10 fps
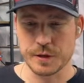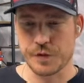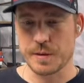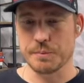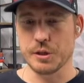Look
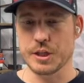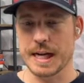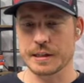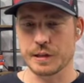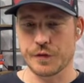for the blue
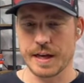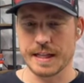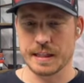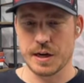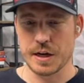check, look for the
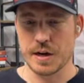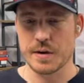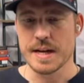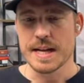hit logo,